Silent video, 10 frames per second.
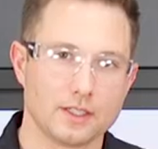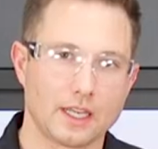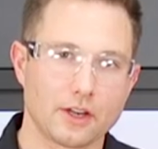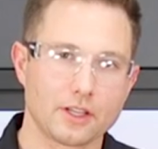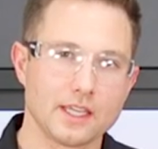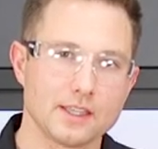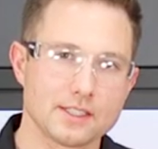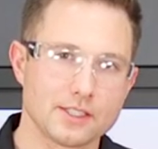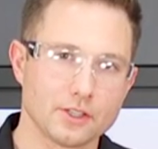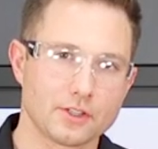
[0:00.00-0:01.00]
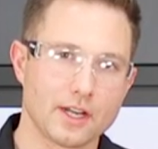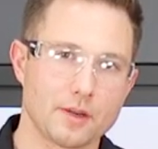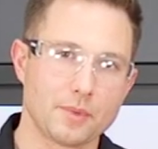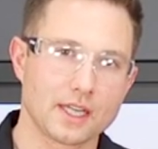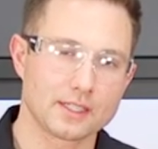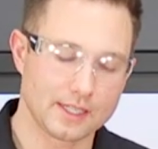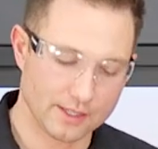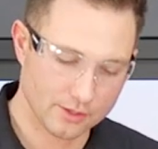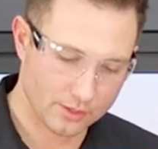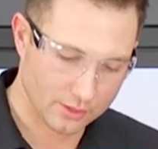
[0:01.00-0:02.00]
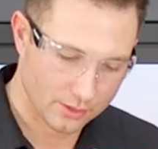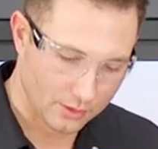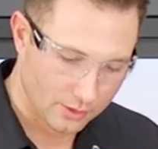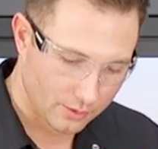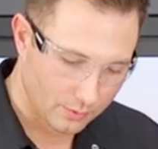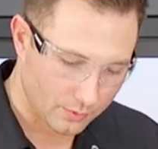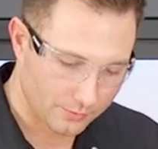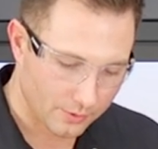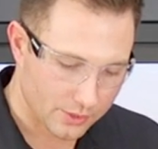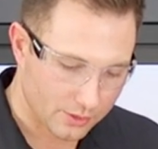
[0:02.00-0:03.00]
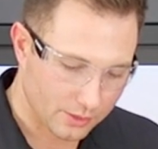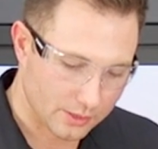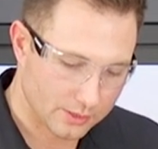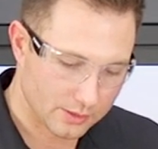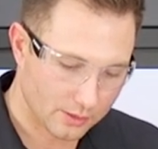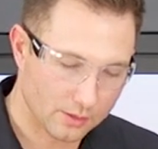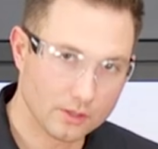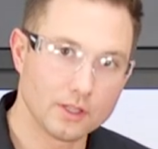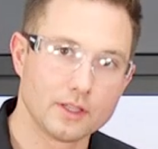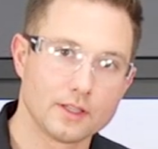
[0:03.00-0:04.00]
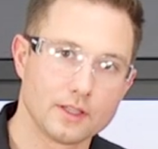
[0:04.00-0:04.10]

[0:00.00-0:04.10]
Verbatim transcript: Now to get this cylinder head back together, we're first going to install